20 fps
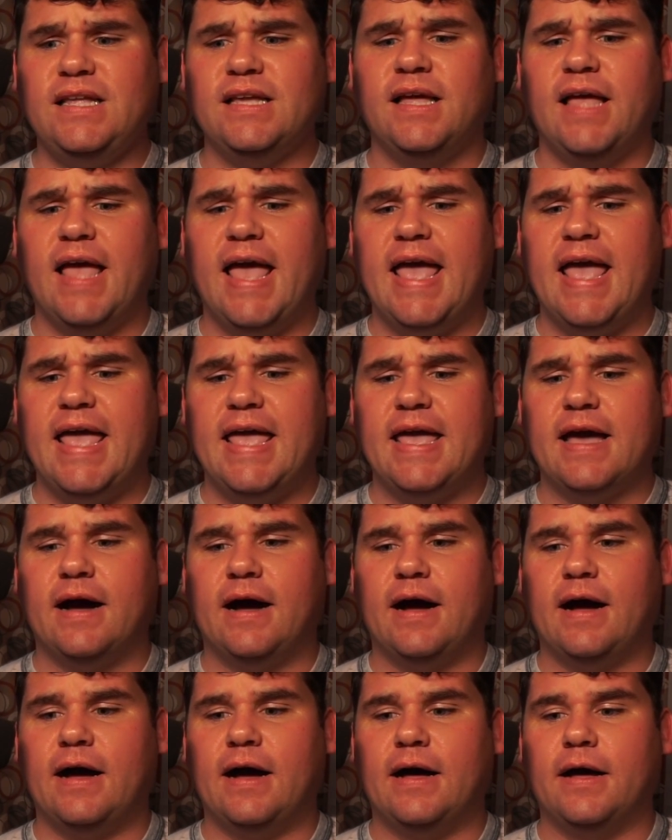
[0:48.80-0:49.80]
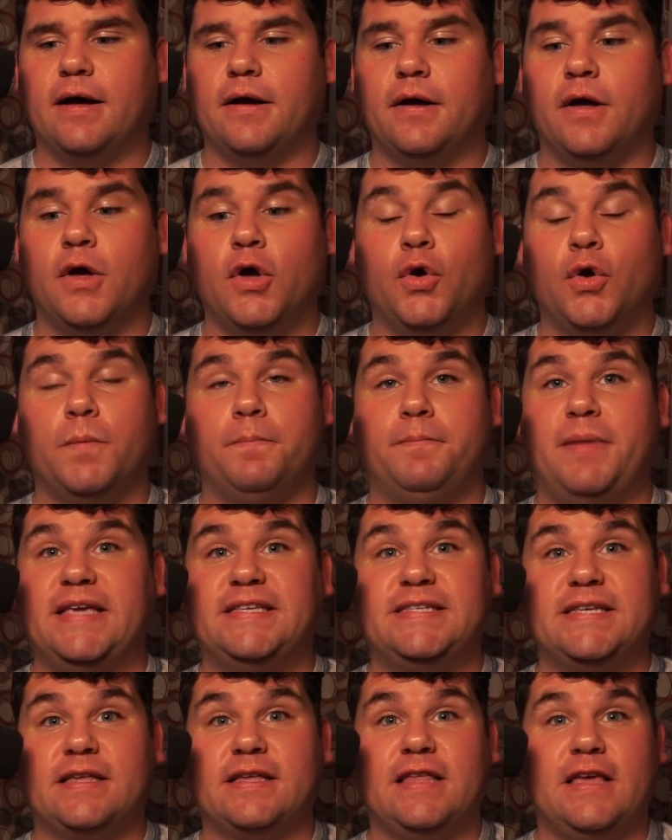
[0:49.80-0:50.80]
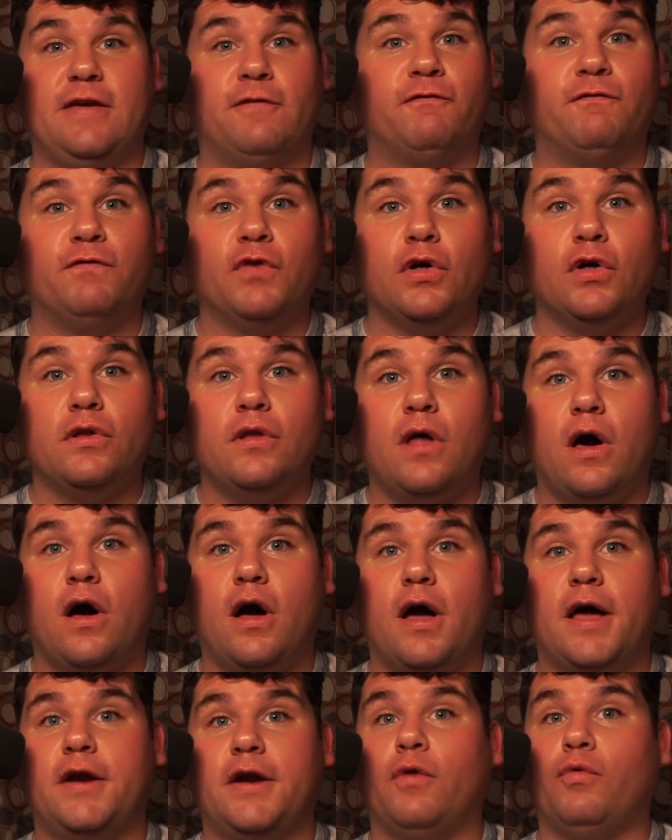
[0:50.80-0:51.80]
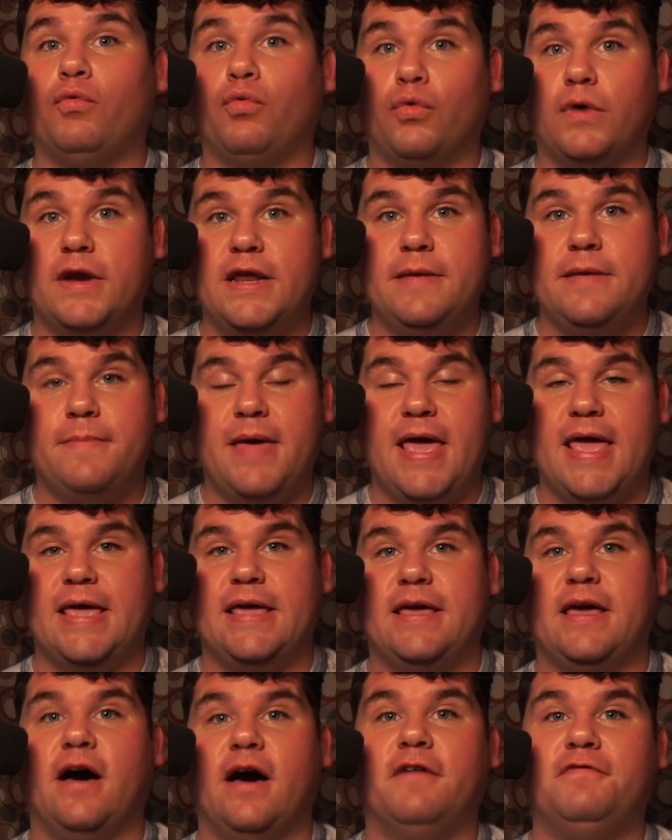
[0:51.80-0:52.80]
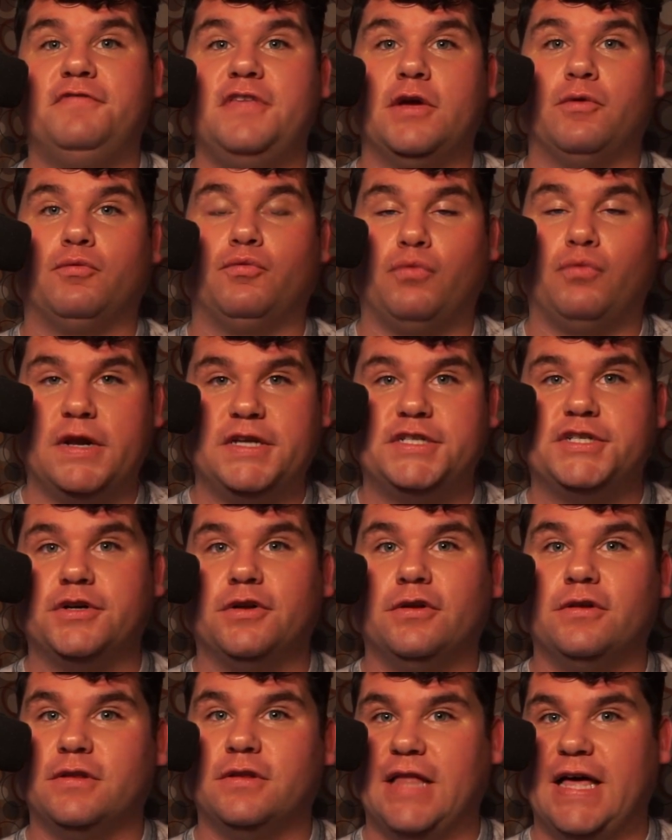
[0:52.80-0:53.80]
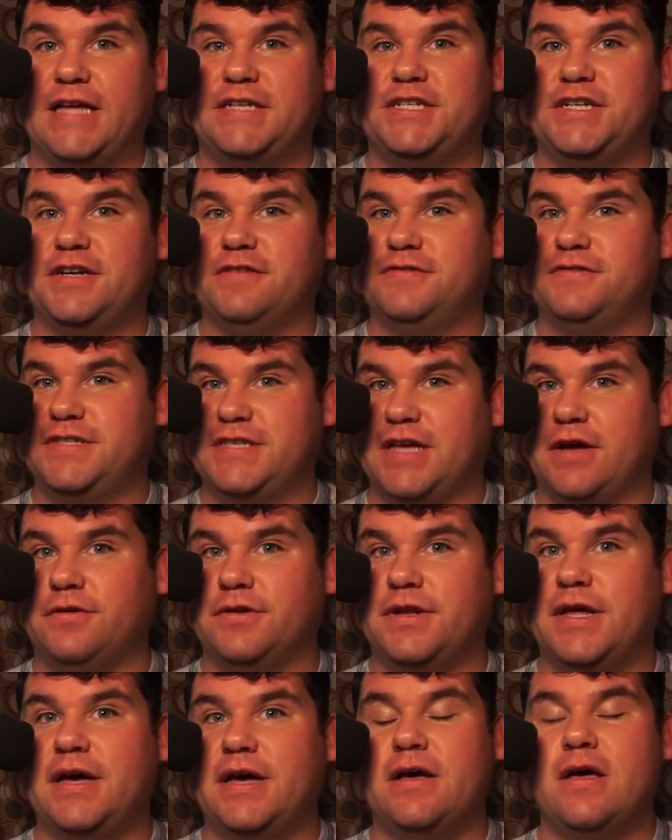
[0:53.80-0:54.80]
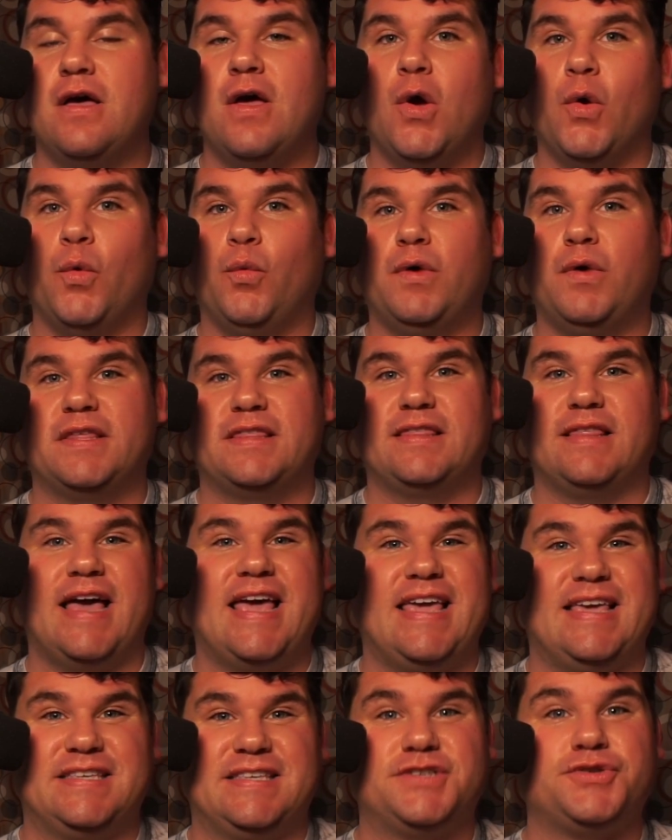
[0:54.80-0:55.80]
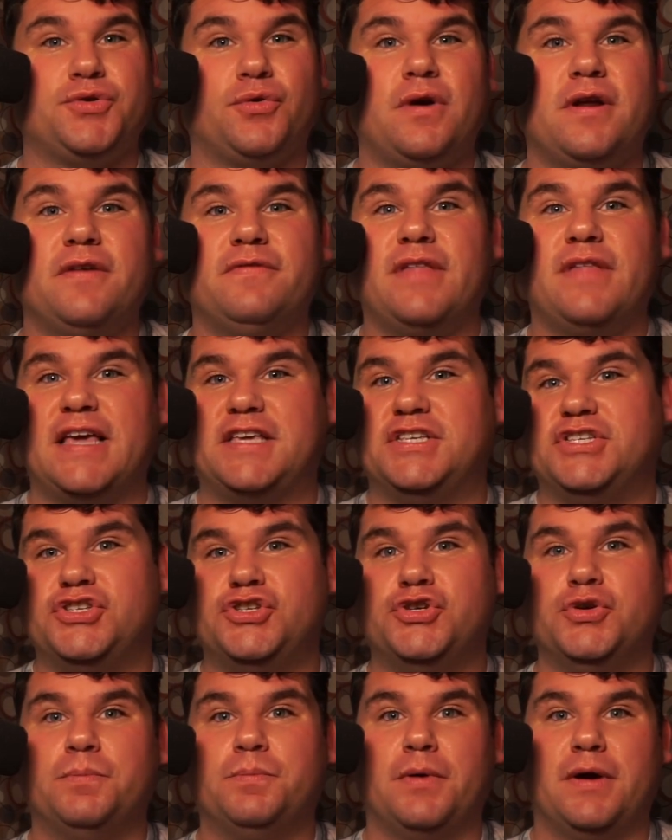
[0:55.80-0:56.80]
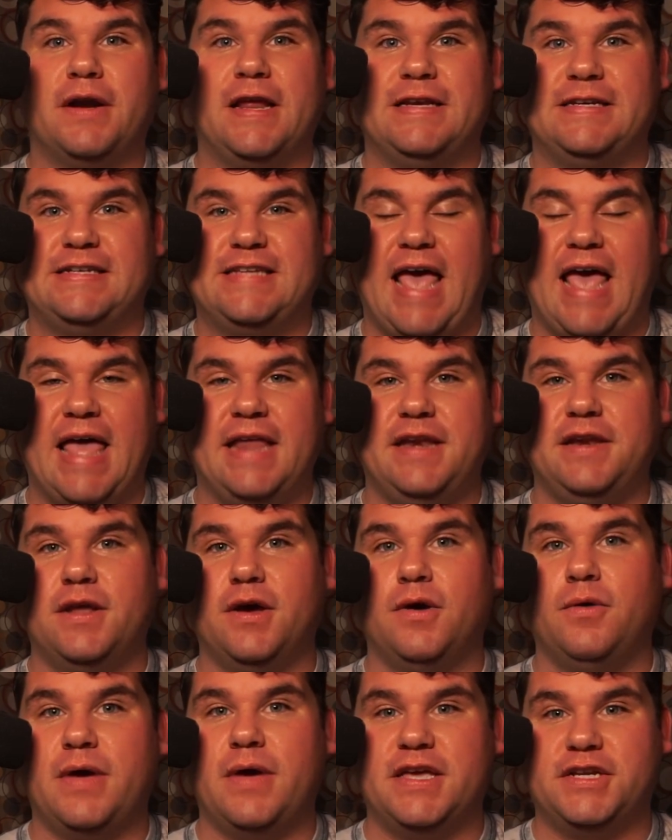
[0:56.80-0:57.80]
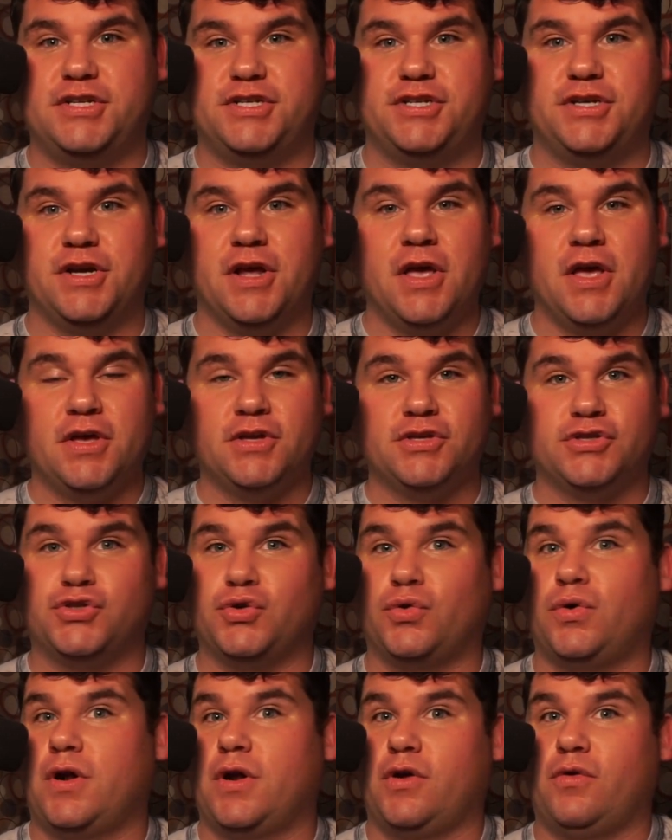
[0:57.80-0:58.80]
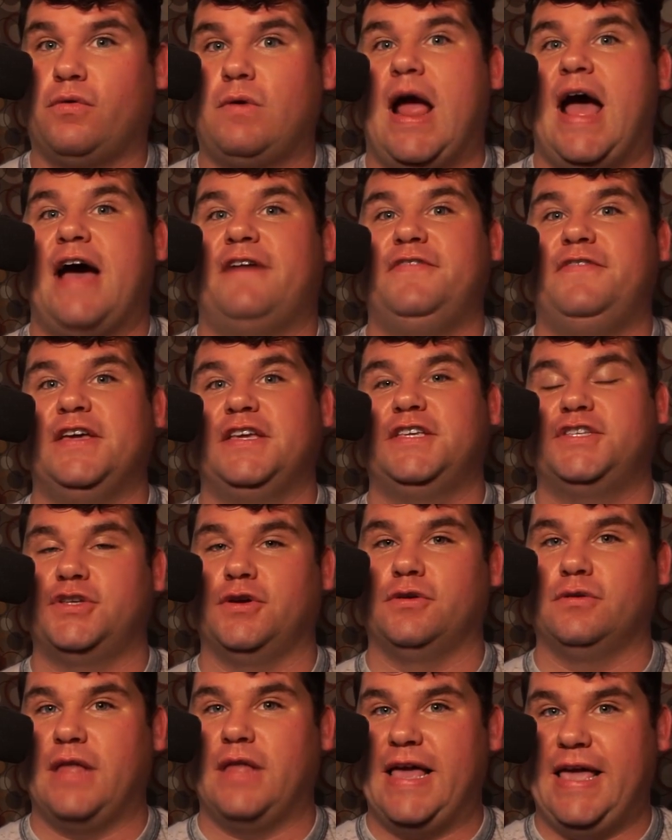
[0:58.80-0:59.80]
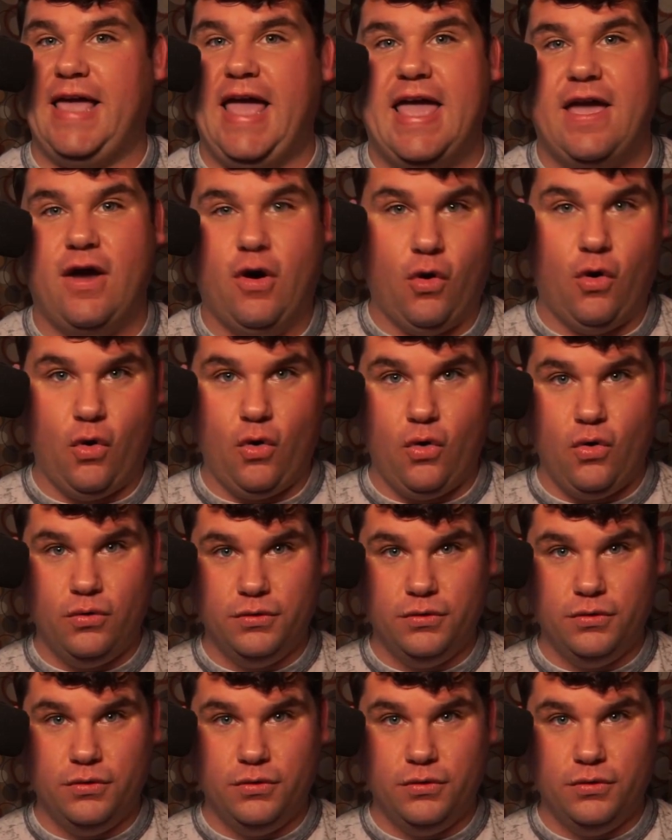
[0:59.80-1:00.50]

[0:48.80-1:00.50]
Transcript: a basically full-on remake of the original Legend of Zelda with like sort of like Super Nintendo-ish sort of graphics. So like a whole